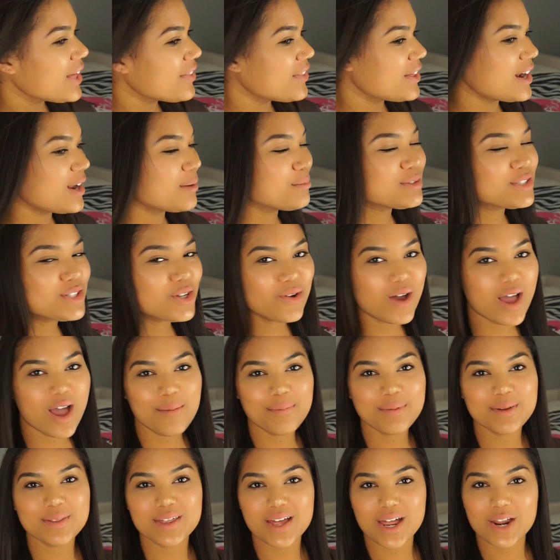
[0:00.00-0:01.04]
And then I'm so
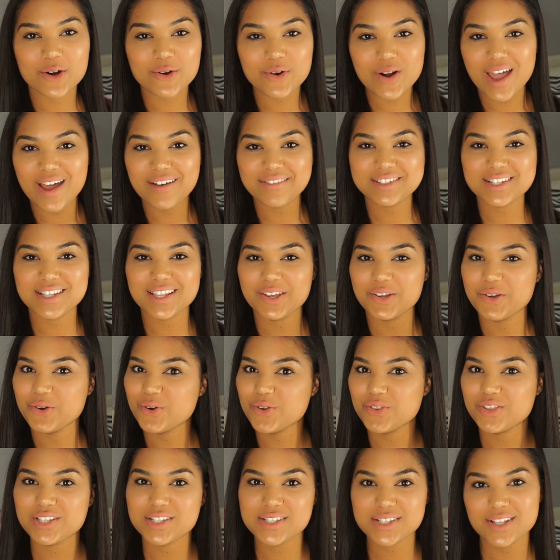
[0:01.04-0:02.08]
happy that I don't have to like go
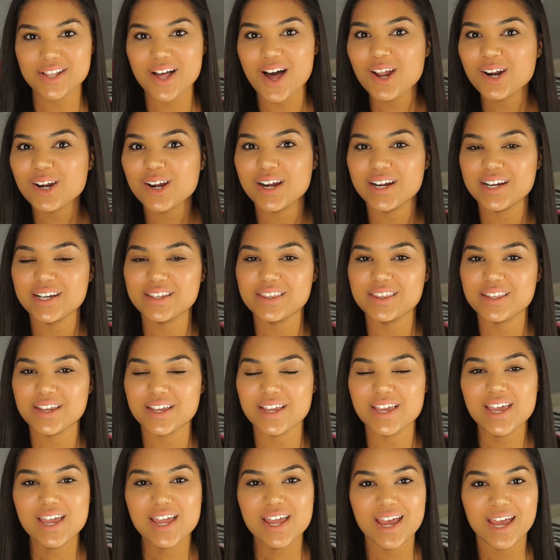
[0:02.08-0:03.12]
to the salon or
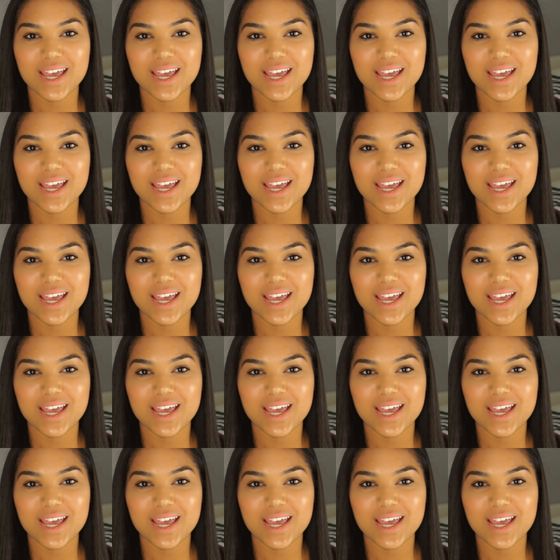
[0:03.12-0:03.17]
anything